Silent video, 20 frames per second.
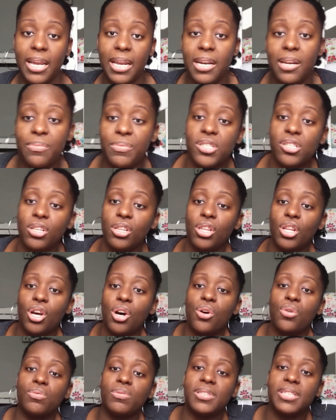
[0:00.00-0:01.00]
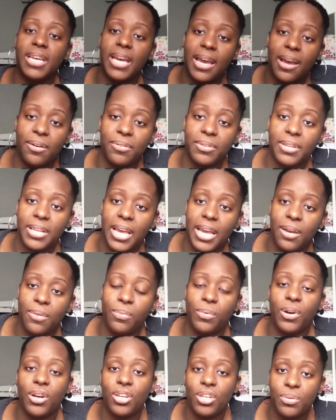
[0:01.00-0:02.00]
And it was low down, like
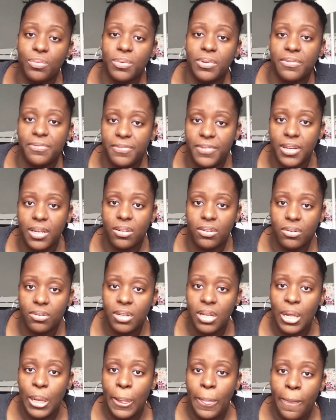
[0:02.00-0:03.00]
where you would feel